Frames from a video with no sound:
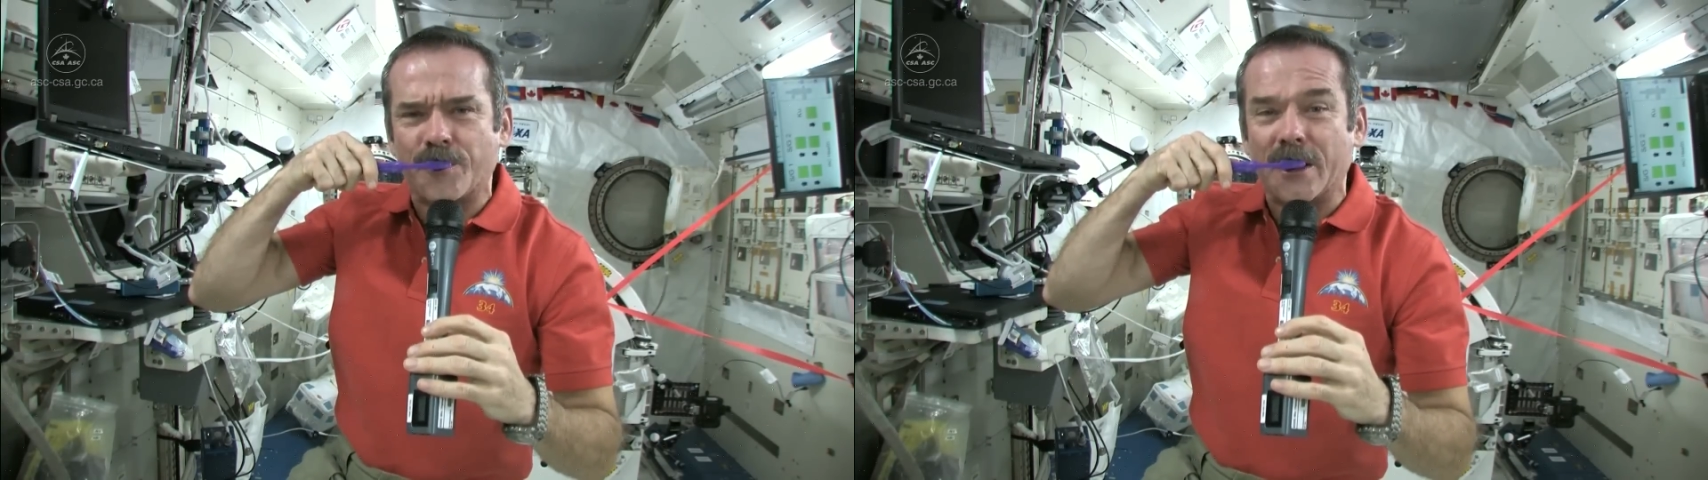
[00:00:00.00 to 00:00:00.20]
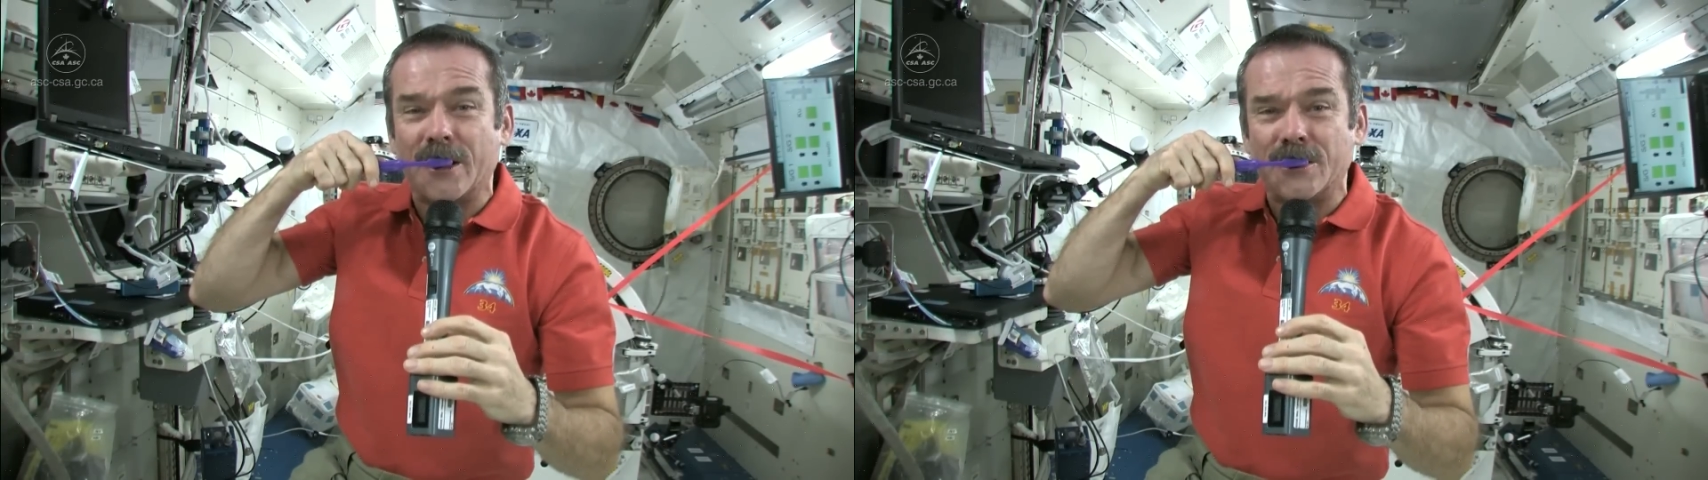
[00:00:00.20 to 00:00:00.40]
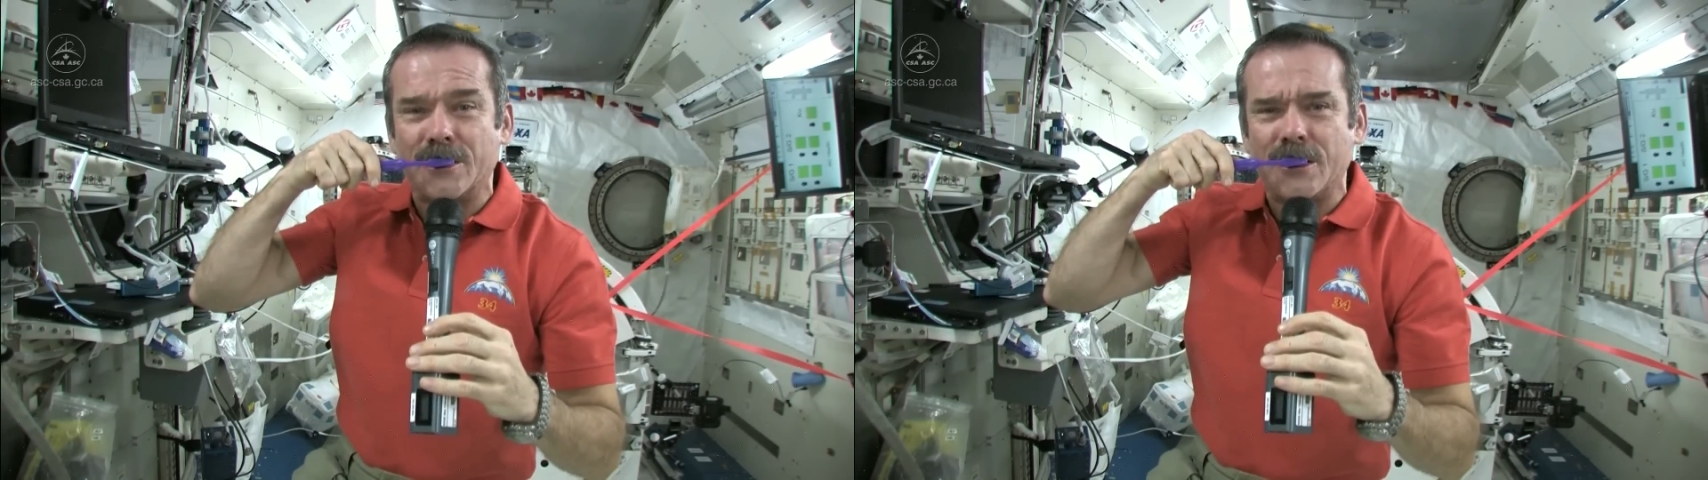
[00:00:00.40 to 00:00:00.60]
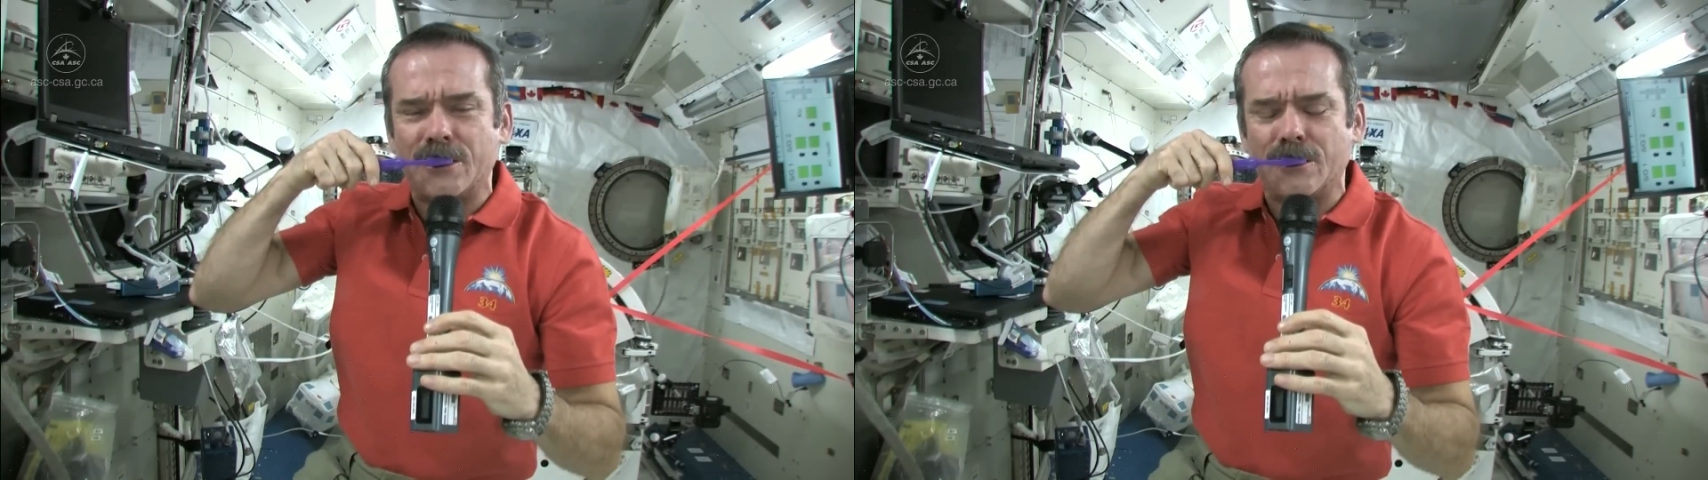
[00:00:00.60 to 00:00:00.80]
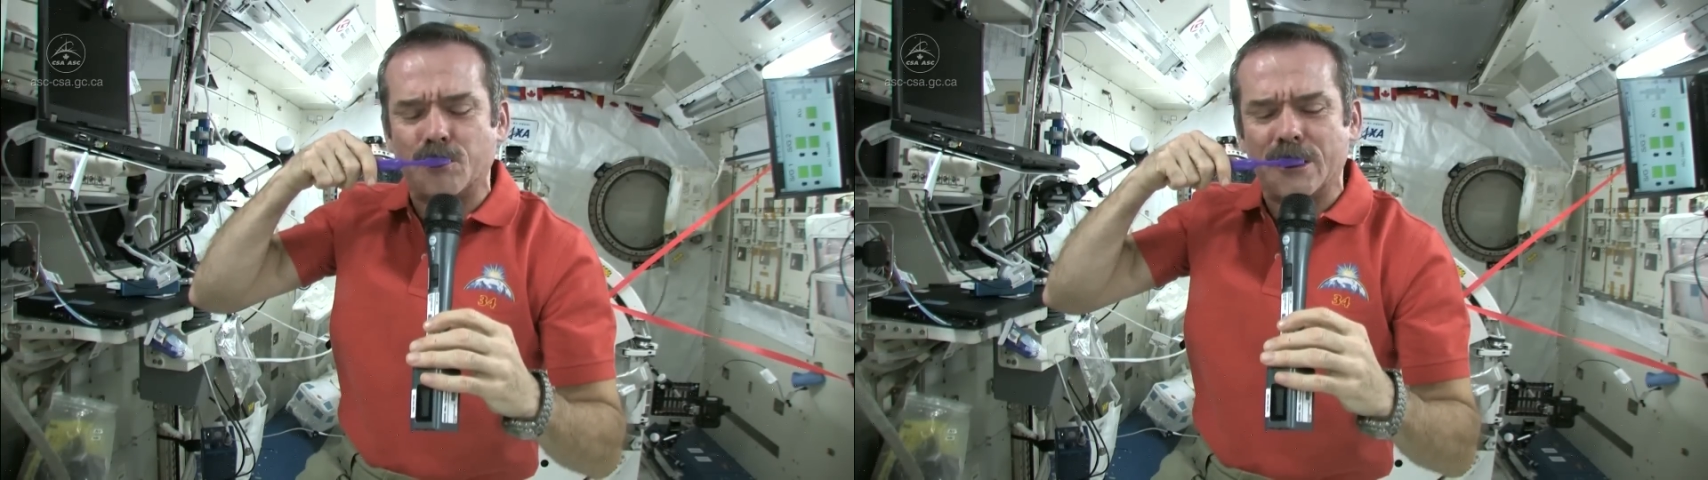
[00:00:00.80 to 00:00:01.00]
I got a dirty
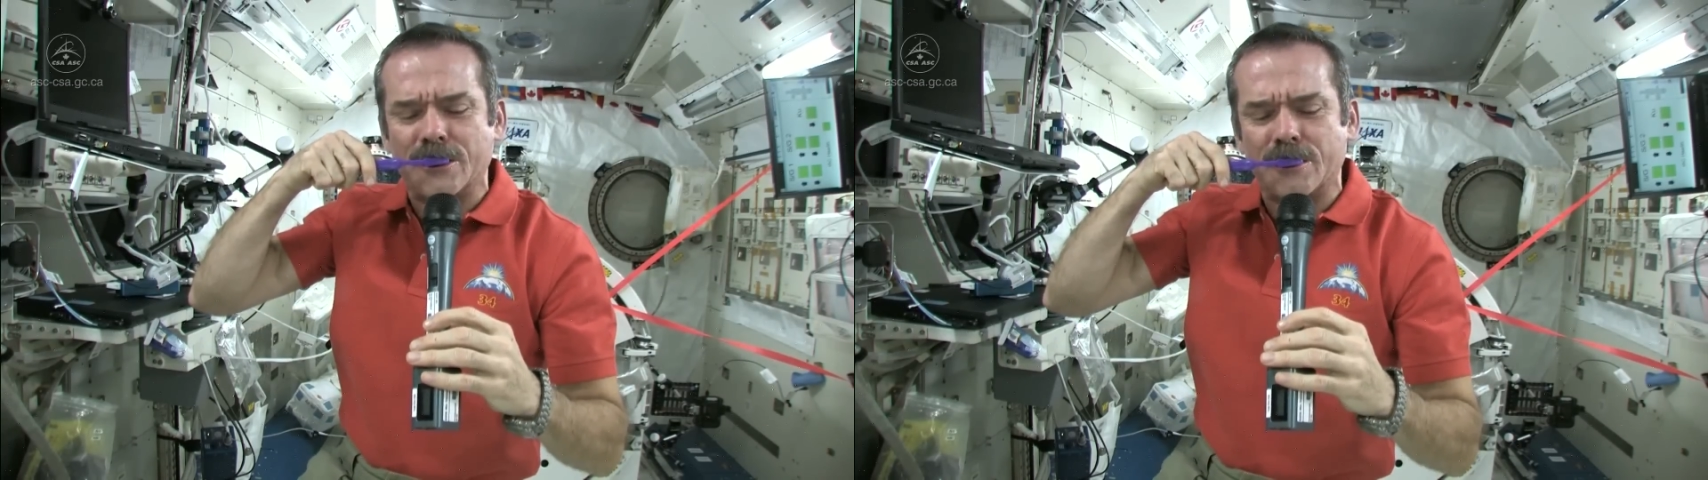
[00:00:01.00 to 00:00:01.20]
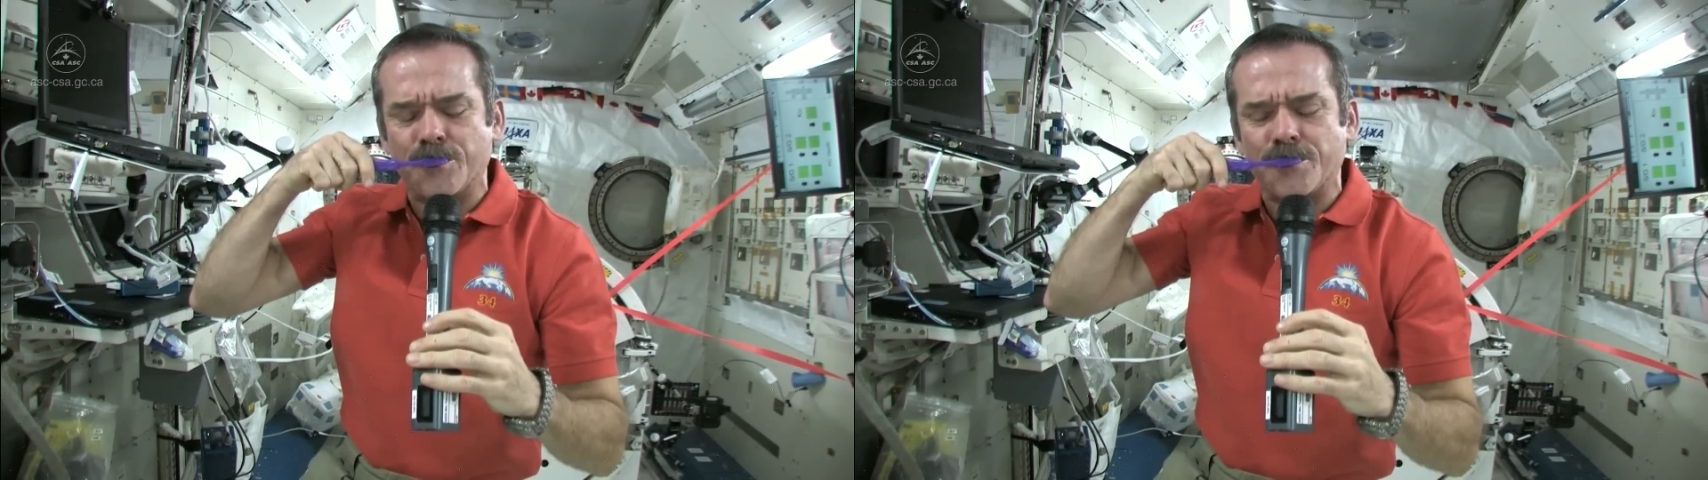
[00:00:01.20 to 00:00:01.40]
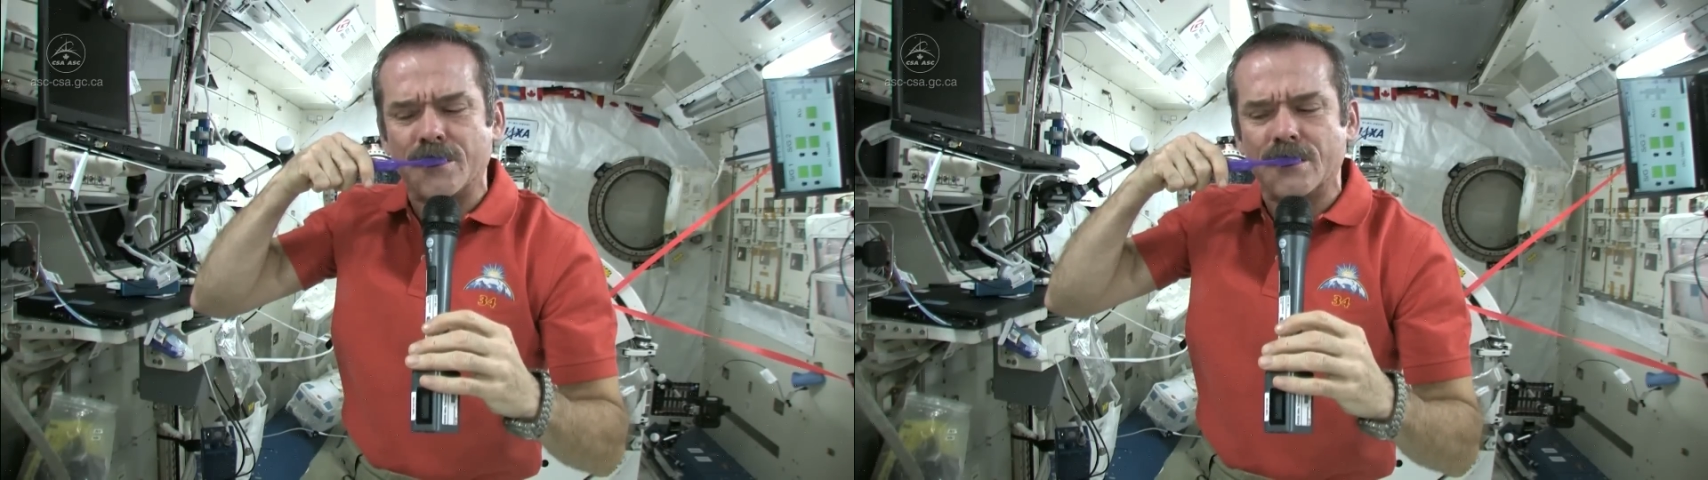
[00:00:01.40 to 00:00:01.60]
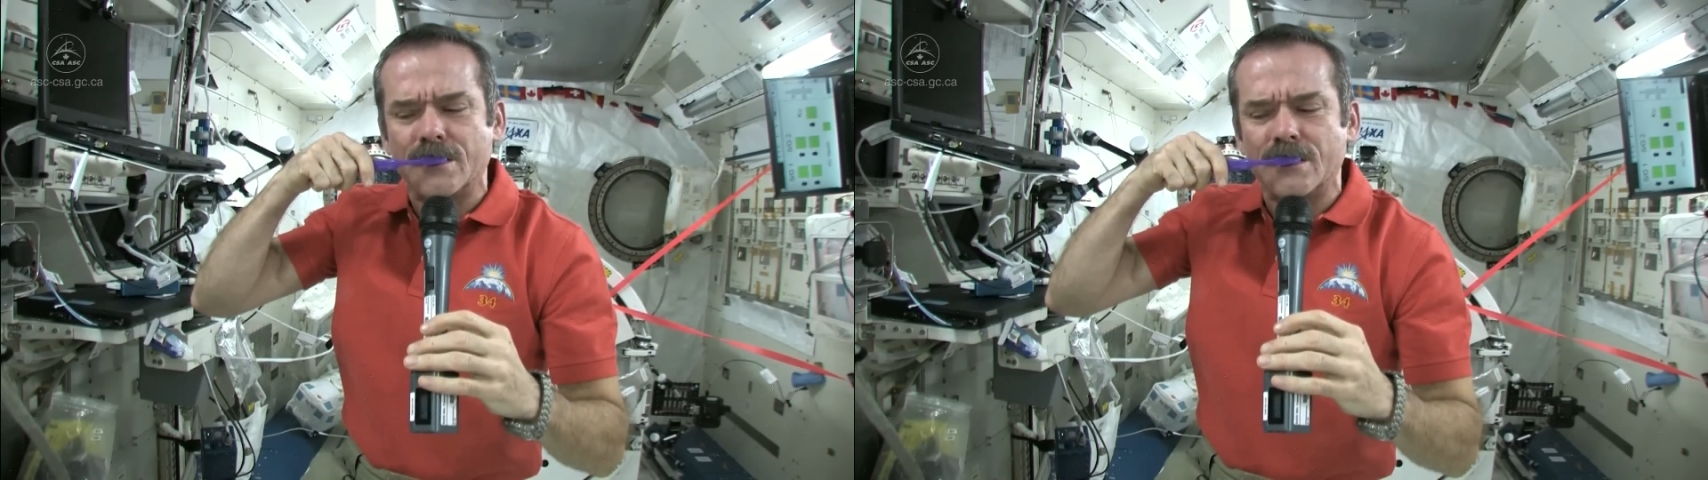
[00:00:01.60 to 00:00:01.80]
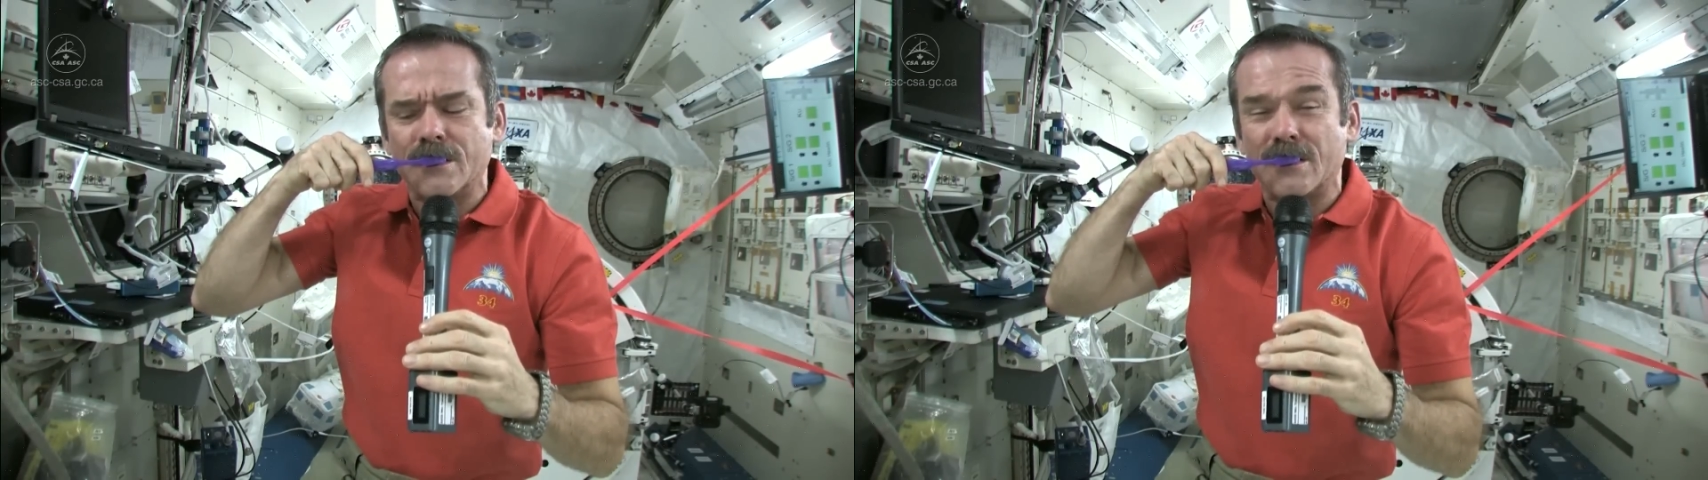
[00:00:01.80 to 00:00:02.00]
toothbrush.
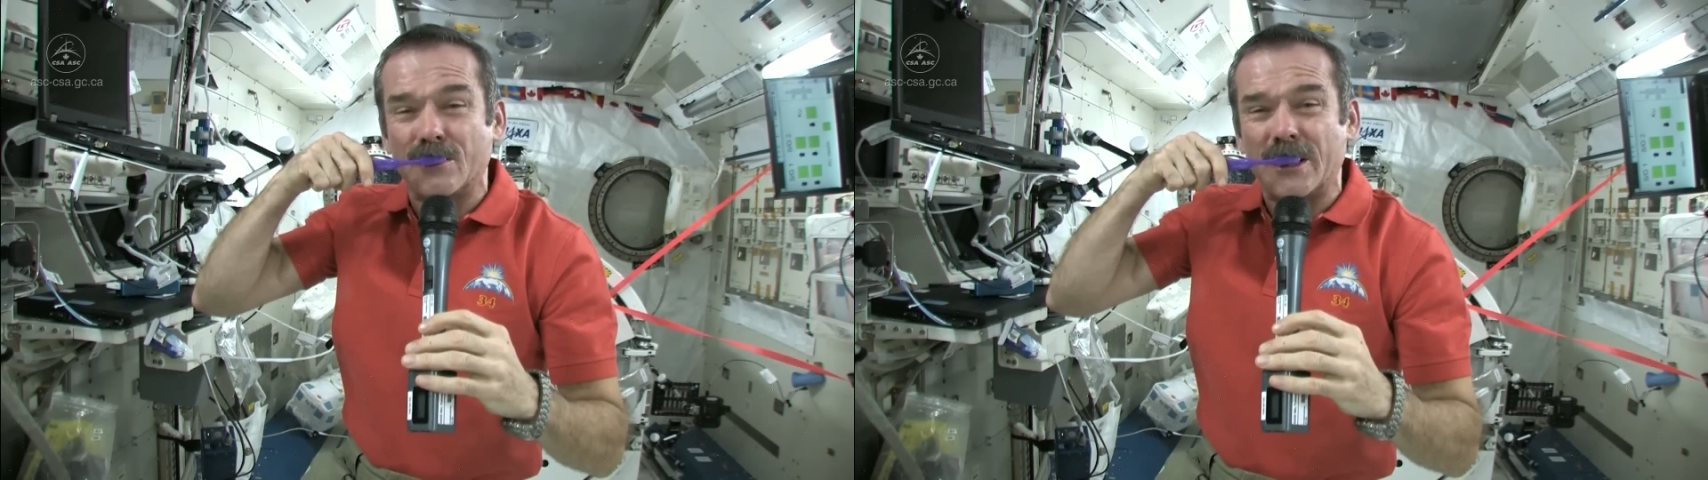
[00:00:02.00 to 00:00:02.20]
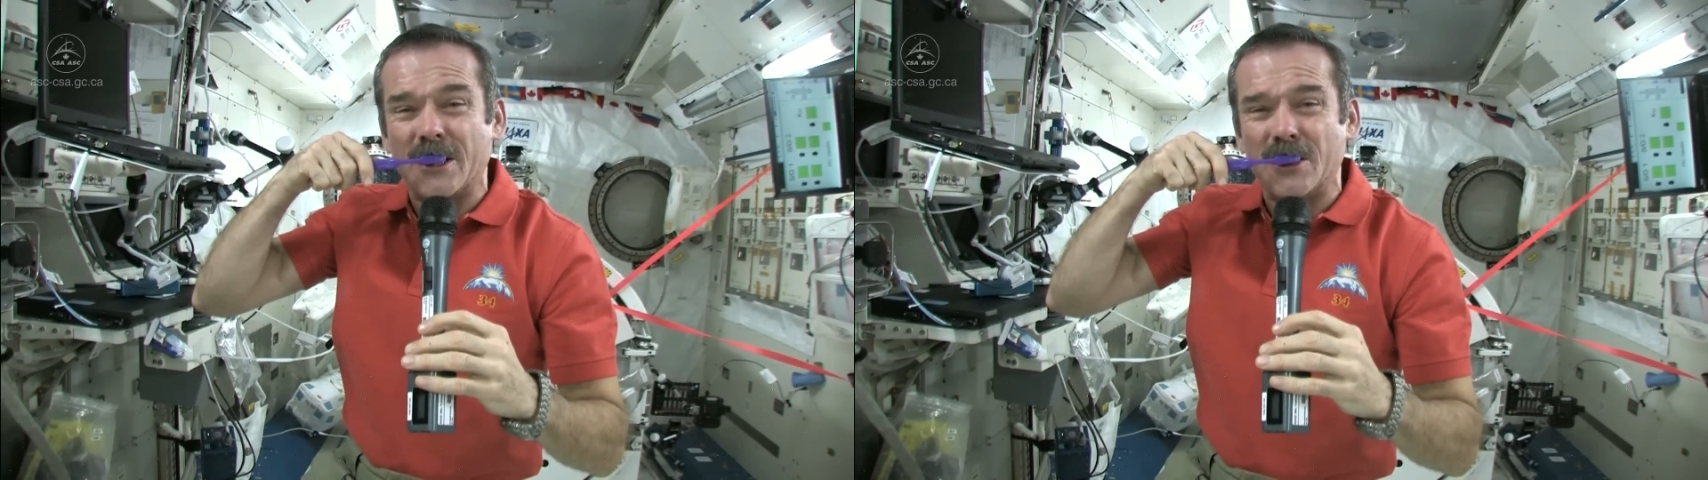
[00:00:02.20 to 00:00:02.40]
So what I